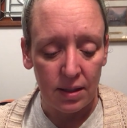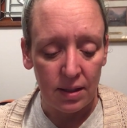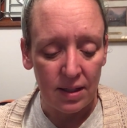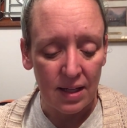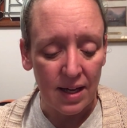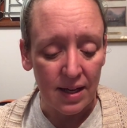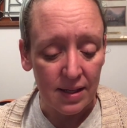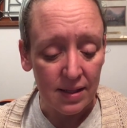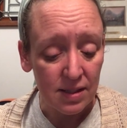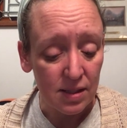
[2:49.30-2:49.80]

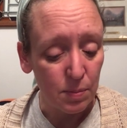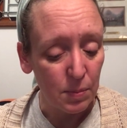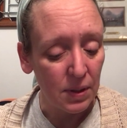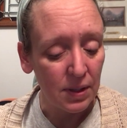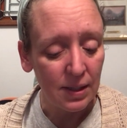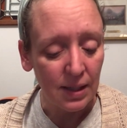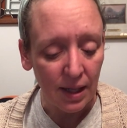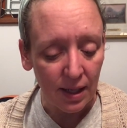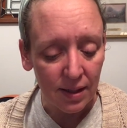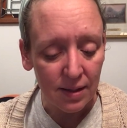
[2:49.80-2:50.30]
Yes,
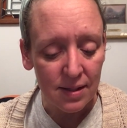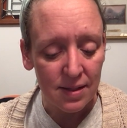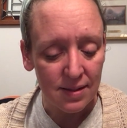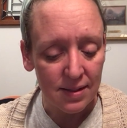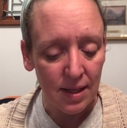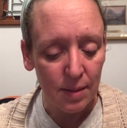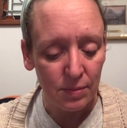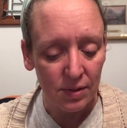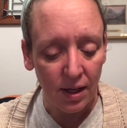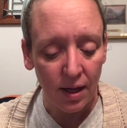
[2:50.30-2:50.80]
but not at the
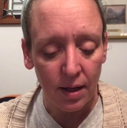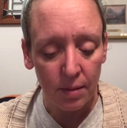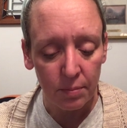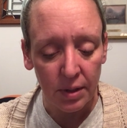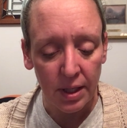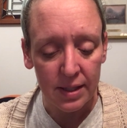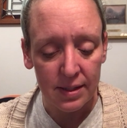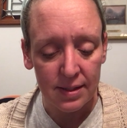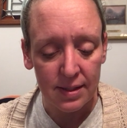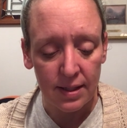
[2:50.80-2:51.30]
same time,
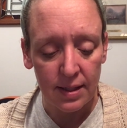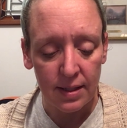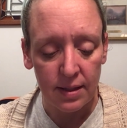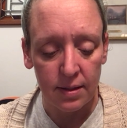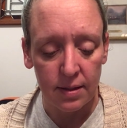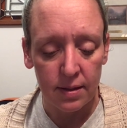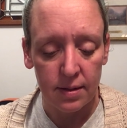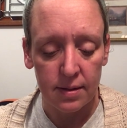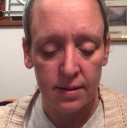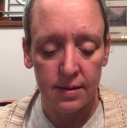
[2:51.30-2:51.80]
Lexi.
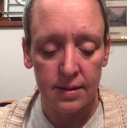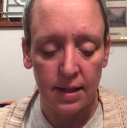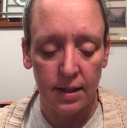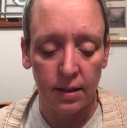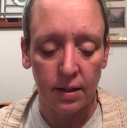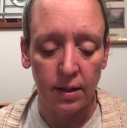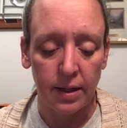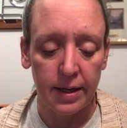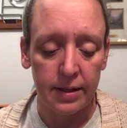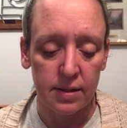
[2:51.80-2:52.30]
Zen
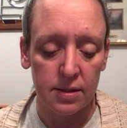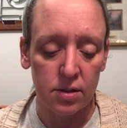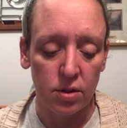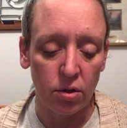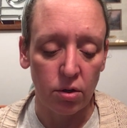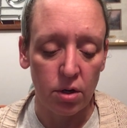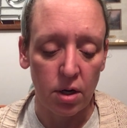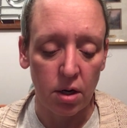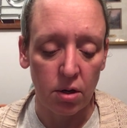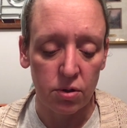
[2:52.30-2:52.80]
glanced at
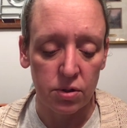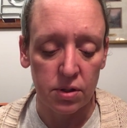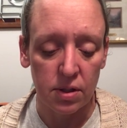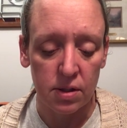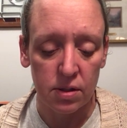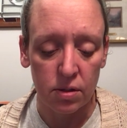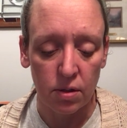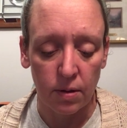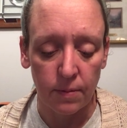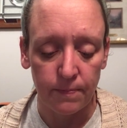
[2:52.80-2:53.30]
her younger
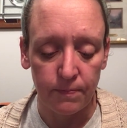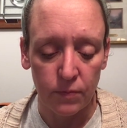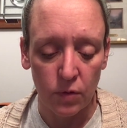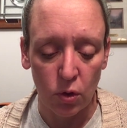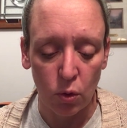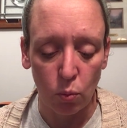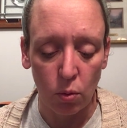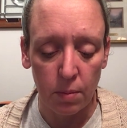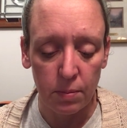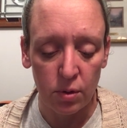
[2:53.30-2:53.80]
sister,
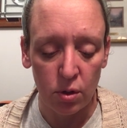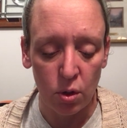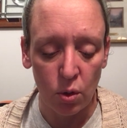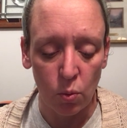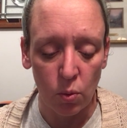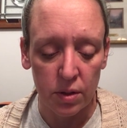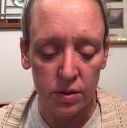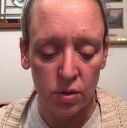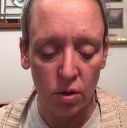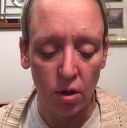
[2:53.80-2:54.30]
the woman who
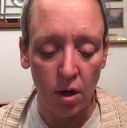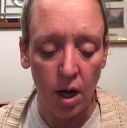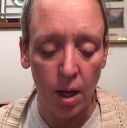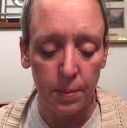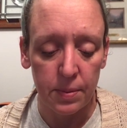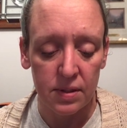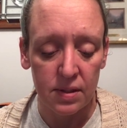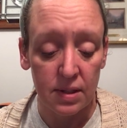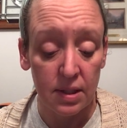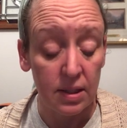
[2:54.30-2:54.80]
was her
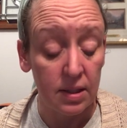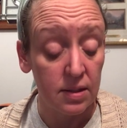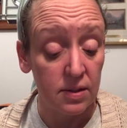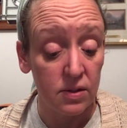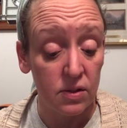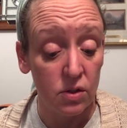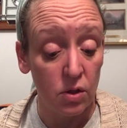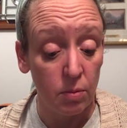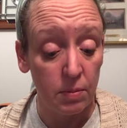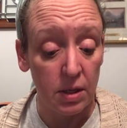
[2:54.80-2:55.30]
opposite in
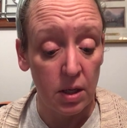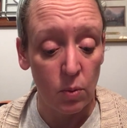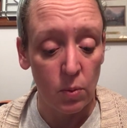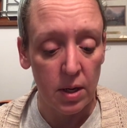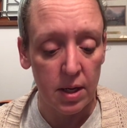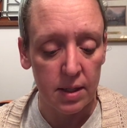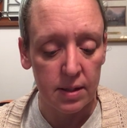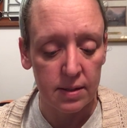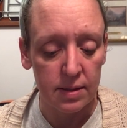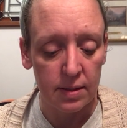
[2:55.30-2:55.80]
so many
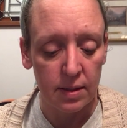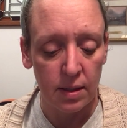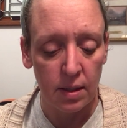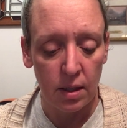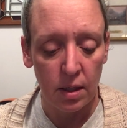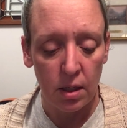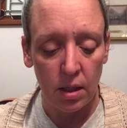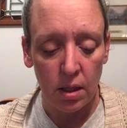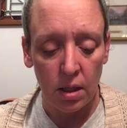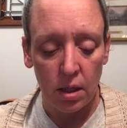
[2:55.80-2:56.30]
ways.
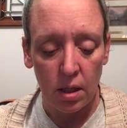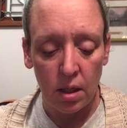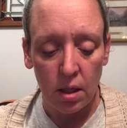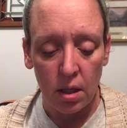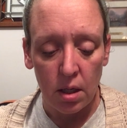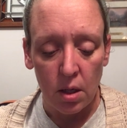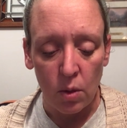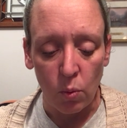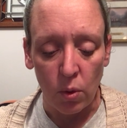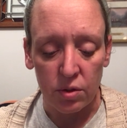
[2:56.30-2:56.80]

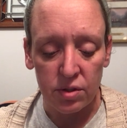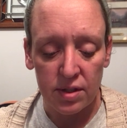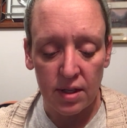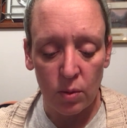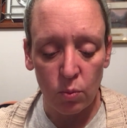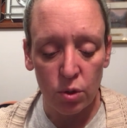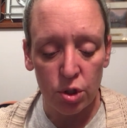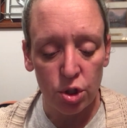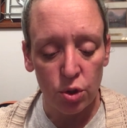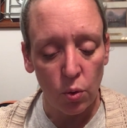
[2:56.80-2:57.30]
Where
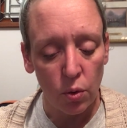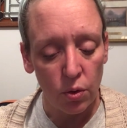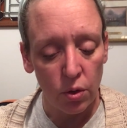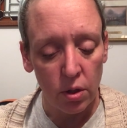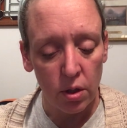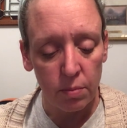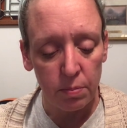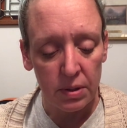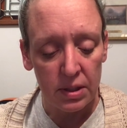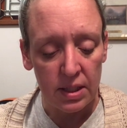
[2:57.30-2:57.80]
Zen was
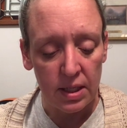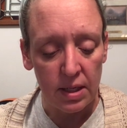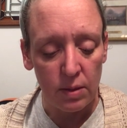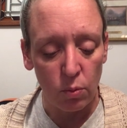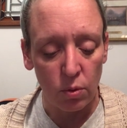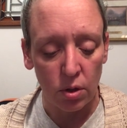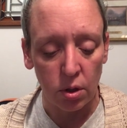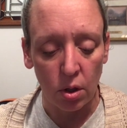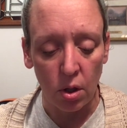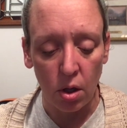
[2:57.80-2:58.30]
shorter and petite
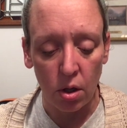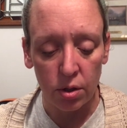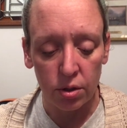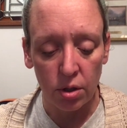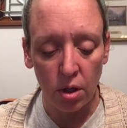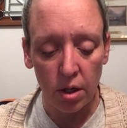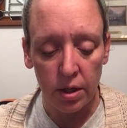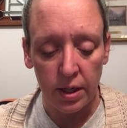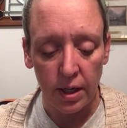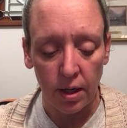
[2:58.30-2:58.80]
with long
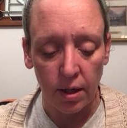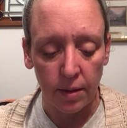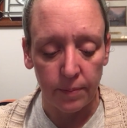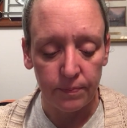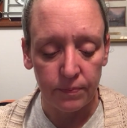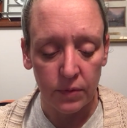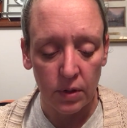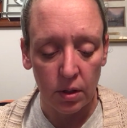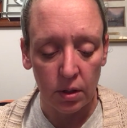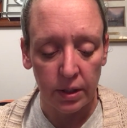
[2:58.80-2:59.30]
dark hair,
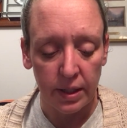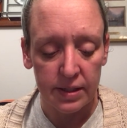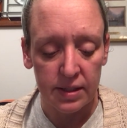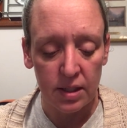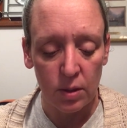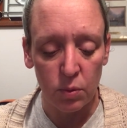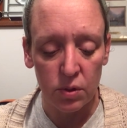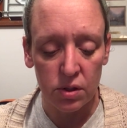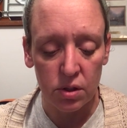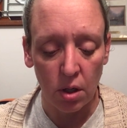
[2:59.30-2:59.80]

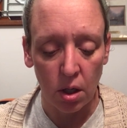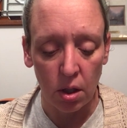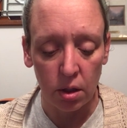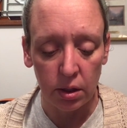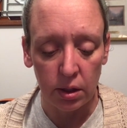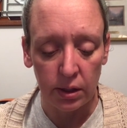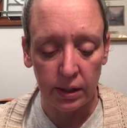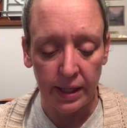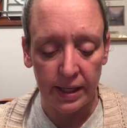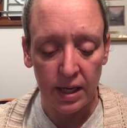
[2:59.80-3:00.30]
Lexi was tall
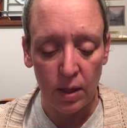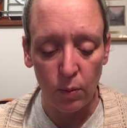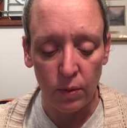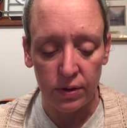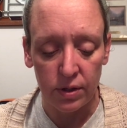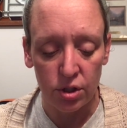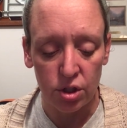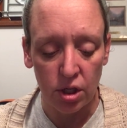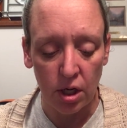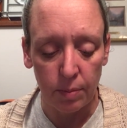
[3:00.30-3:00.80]
and leggy
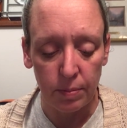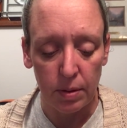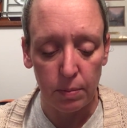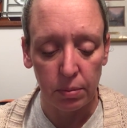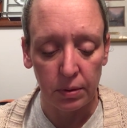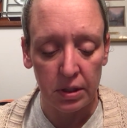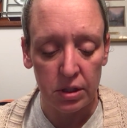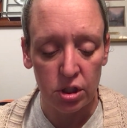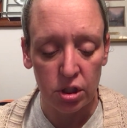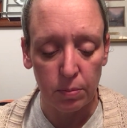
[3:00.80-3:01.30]
with a choppy
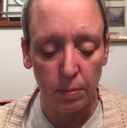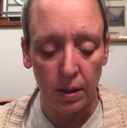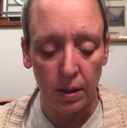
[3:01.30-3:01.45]
bleached